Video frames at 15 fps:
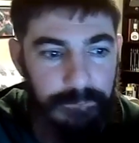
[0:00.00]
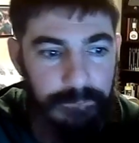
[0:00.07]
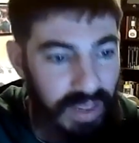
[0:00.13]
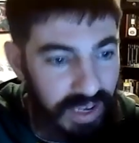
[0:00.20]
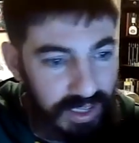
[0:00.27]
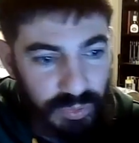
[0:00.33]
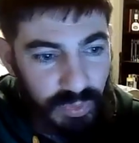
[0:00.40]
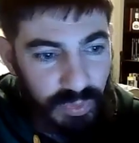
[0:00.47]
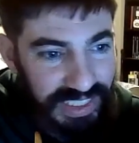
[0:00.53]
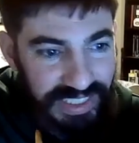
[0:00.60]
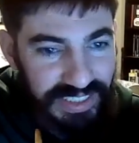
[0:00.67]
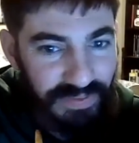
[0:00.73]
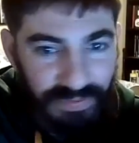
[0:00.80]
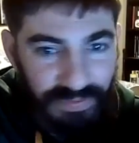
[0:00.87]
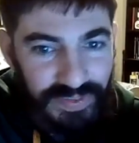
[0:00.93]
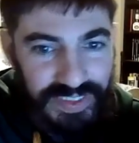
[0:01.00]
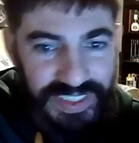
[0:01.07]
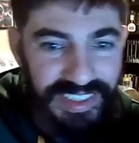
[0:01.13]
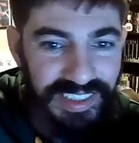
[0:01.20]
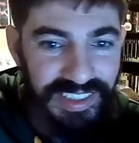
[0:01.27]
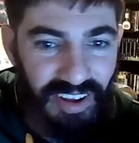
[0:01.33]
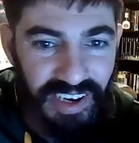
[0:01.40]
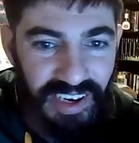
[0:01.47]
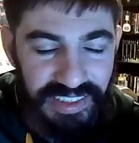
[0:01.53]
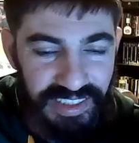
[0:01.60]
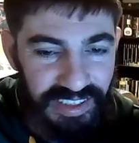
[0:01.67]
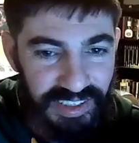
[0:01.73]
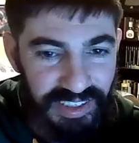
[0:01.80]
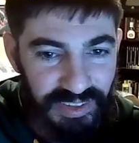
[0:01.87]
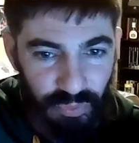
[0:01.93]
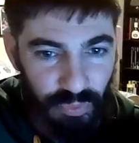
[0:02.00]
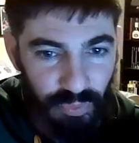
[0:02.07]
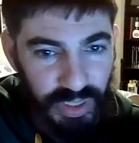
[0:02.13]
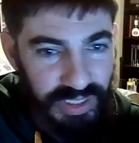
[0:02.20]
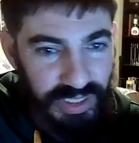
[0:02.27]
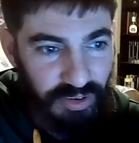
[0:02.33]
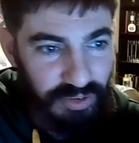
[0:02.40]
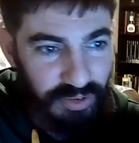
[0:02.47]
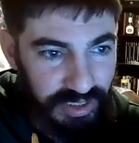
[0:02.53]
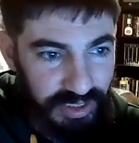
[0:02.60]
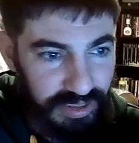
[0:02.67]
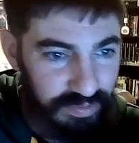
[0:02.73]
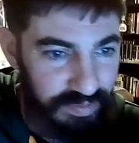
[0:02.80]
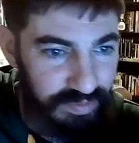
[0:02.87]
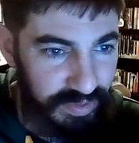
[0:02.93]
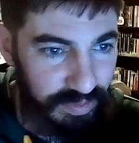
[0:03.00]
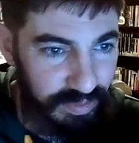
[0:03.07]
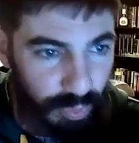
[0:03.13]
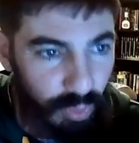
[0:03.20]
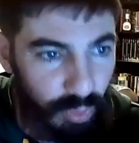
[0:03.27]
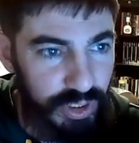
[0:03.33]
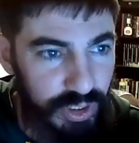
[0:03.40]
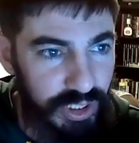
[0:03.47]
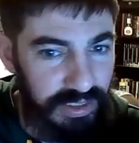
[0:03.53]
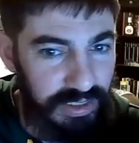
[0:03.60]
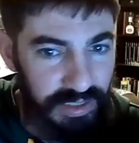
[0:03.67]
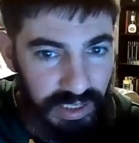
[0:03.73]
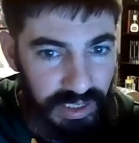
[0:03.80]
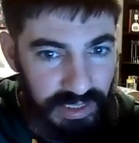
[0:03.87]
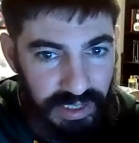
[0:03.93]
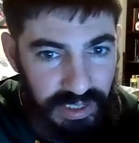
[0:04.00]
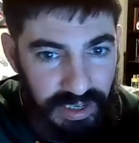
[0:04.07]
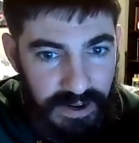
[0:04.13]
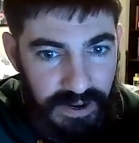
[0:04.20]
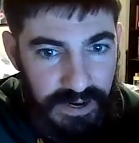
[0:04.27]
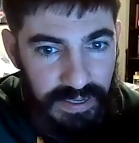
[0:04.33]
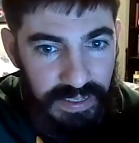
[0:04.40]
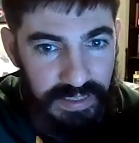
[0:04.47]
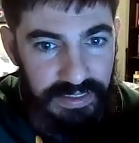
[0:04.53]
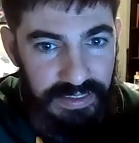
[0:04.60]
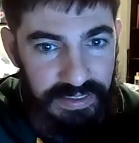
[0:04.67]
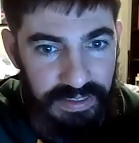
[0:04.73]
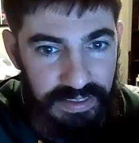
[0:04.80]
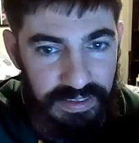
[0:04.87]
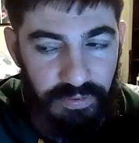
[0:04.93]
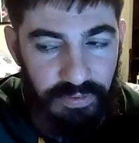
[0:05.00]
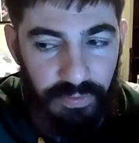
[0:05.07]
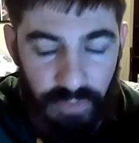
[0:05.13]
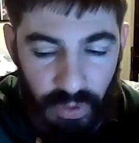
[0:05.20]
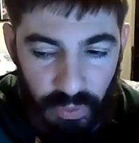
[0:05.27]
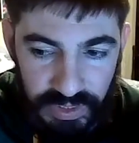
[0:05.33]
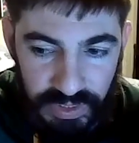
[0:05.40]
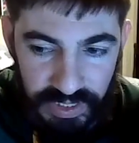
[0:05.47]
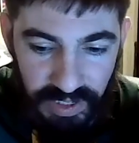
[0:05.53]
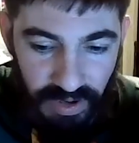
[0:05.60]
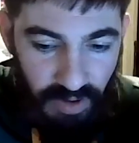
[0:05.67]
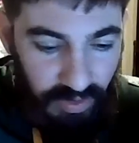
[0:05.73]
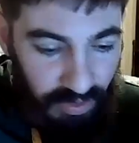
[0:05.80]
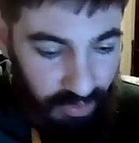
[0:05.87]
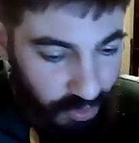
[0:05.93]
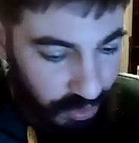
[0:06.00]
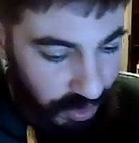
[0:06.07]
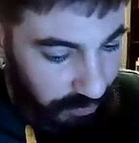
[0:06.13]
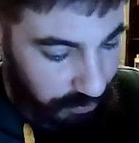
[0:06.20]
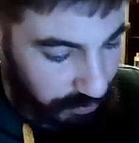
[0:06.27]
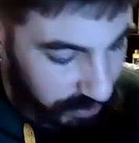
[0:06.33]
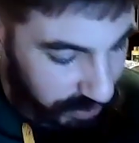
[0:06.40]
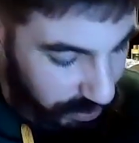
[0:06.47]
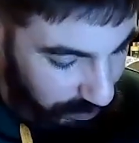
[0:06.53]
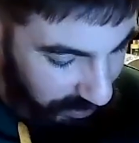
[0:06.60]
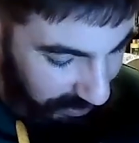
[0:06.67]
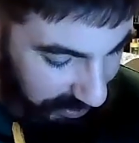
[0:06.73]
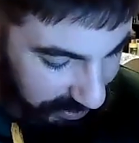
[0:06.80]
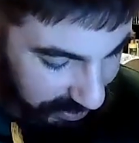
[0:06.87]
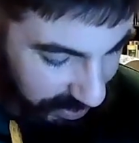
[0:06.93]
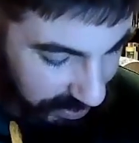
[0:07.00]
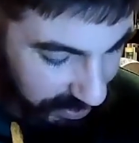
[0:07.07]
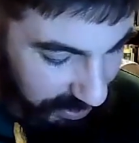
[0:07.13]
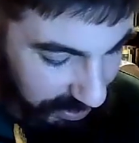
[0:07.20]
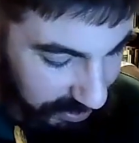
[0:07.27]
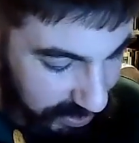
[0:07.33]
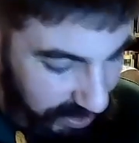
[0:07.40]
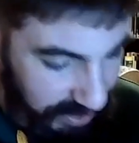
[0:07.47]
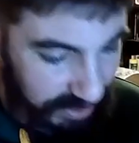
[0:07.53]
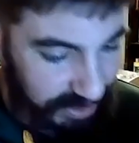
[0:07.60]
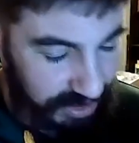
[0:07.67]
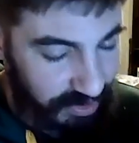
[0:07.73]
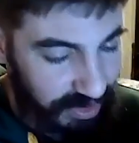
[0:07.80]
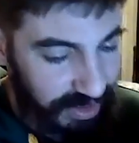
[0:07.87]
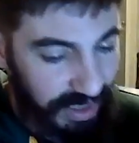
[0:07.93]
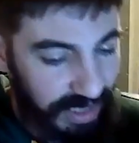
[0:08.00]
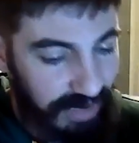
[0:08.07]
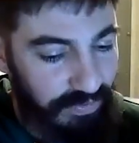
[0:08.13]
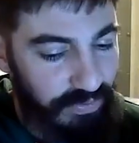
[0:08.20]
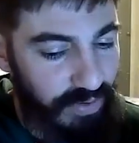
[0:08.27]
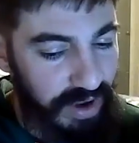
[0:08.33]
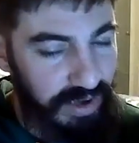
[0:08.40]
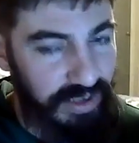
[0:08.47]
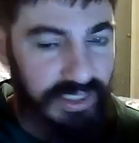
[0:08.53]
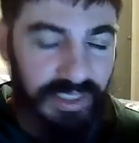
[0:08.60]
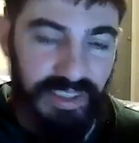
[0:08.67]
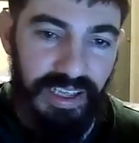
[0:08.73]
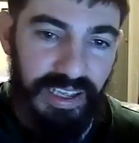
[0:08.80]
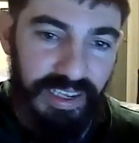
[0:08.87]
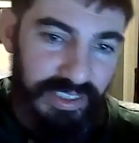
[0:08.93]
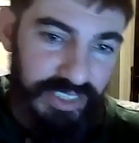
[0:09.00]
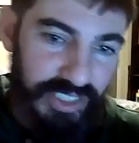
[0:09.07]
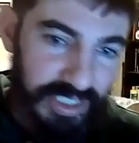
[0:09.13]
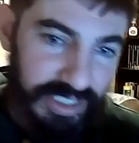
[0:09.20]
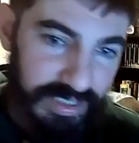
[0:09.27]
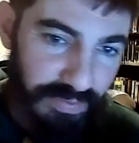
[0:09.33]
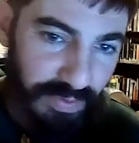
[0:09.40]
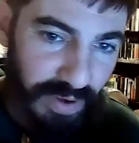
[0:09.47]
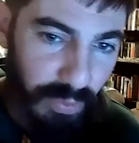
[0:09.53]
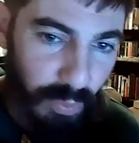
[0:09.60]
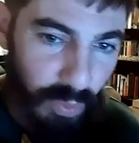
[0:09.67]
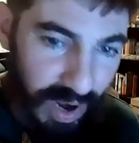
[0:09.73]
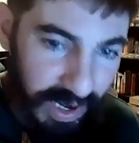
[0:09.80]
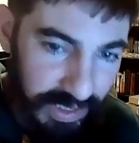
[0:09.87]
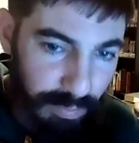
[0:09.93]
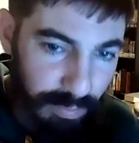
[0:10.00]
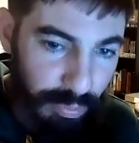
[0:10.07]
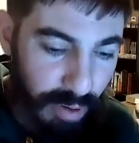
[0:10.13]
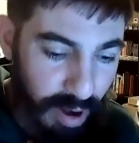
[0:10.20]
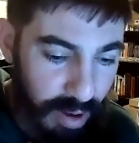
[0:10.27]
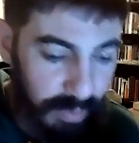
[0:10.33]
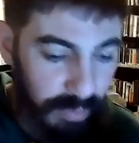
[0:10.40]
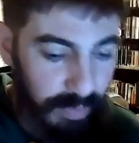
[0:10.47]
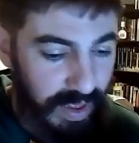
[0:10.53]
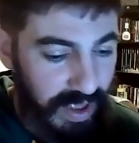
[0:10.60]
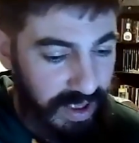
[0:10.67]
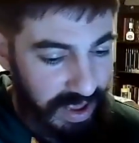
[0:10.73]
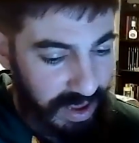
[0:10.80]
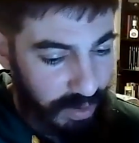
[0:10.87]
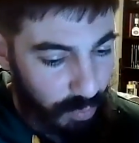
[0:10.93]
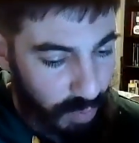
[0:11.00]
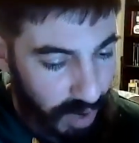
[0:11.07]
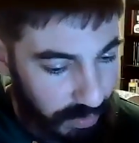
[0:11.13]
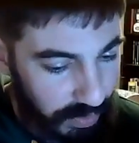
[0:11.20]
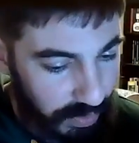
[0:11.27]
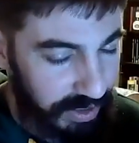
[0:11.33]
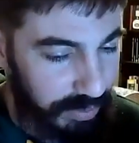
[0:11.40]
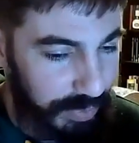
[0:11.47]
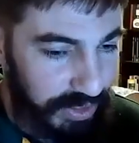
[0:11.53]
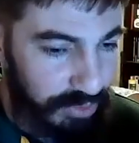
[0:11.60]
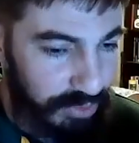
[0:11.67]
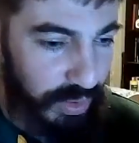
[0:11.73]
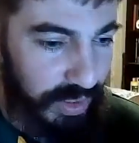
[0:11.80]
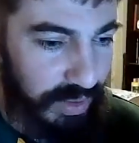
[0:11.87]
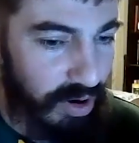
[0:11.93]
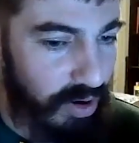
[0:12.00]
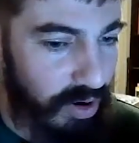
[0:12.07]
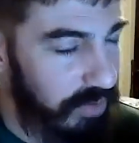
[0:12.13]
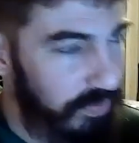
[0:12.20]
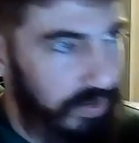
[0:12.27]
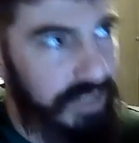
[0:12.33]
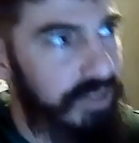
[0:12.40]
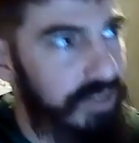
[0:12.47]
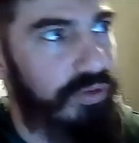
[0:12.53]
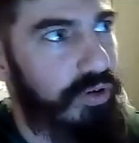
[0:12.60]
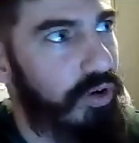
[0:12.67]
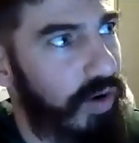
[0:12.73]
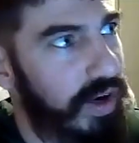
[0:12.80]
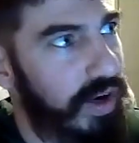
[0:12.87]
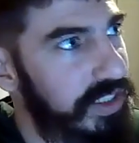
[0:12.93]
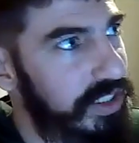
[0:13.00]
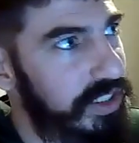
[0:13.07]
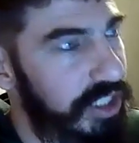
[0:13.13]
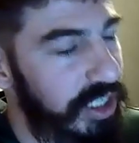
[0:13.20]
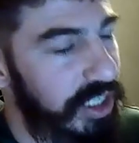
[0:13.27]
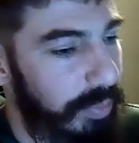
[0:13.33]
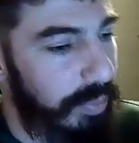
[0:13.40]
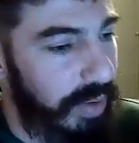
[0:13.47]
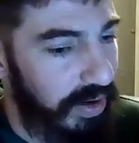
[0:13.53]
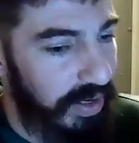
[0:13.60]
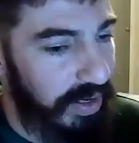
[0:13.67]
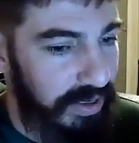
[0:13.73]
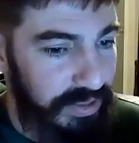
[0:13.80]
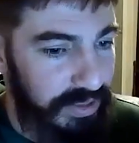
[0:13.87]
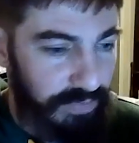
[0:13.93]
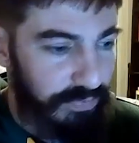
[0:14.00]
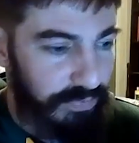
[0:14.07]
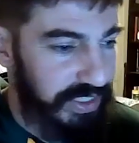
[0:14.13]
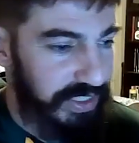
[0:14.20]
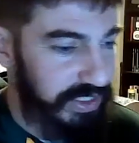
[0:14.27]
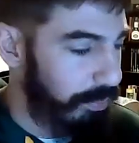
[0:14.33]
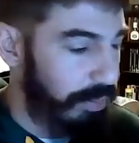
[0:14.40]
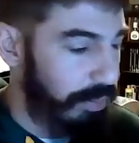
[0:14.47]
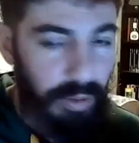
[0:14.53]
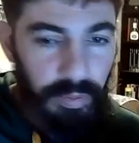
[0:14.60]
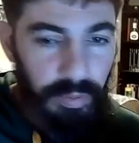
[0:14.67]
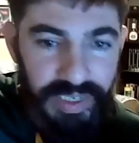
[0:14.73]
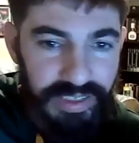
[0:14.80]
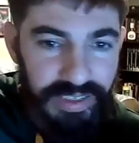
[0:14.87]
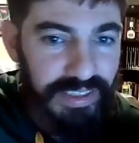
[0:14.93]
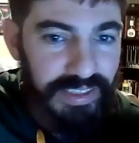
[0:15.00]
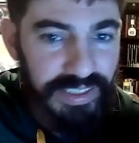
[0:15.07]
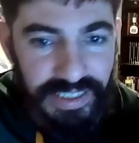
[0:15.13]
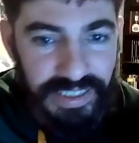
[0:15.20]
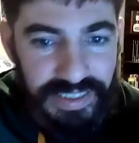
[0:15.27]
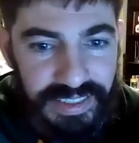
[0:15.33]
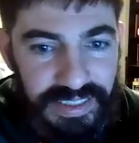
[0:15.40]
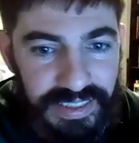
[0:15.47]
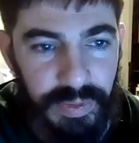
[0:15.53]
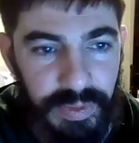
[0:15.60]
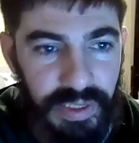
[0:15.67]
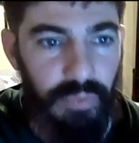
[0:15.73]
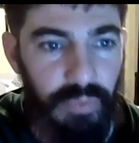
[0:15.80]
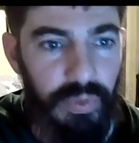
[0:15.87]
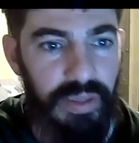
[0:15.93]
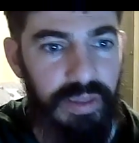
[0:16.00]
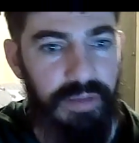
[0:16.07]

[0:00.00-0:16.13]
And that's what these studies and these research bullshit does. is they focus in on looking for something that doesn't exist so that they can find it, so they can justify why problem and why we need to be doing all of this crazy shit about it to fix the problem that doesn't exist to begin with.